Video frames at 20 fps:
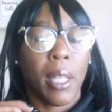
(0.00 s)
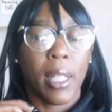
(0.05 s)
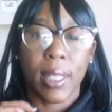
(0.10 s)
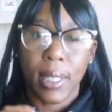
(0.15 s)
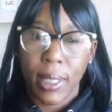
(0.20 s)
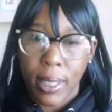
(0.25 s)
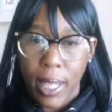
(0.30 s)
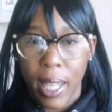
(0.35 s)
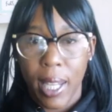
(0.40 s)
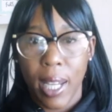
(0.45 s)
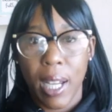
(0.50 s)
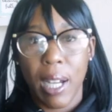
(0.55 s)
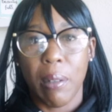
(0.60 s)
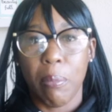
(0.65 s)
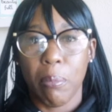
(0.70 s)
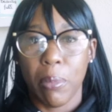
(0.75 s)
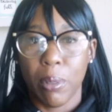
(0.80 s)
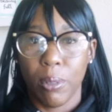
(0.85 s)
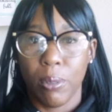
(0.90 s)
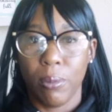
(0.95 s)
And stay
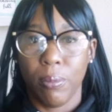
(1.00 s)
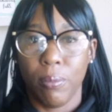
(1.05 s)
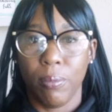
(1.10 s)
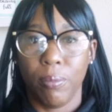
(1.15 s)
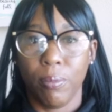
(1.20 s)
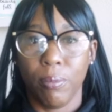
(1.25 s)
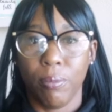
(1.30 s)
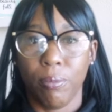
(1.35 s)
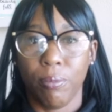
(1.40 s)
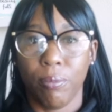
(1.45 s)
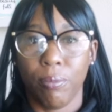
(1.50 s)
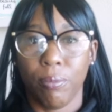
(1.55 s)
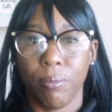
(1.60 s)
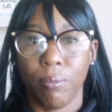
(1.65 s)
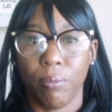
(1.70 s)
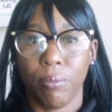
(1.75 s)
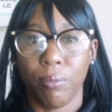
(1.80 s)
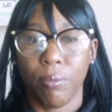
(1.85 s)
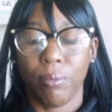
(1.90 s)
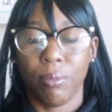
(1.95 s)
humble.
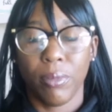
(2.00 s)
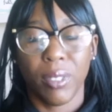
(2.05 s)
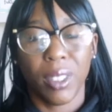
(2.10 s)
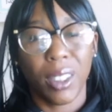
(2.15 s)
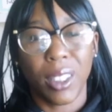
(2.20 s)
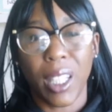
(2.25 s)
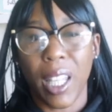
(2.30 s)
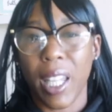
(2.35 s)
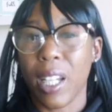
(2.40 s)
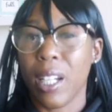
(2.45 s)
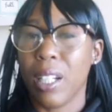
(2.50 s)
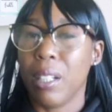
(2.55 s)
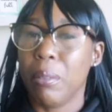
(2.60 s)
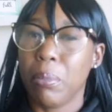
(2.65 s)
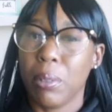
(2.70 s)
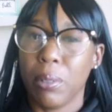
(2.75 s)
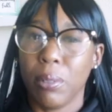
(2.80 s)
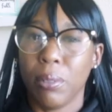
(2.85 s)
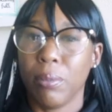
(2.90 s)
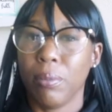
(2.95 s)
Stay
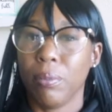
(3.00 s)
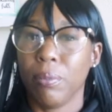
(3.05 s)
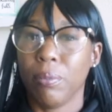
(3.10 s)
humble.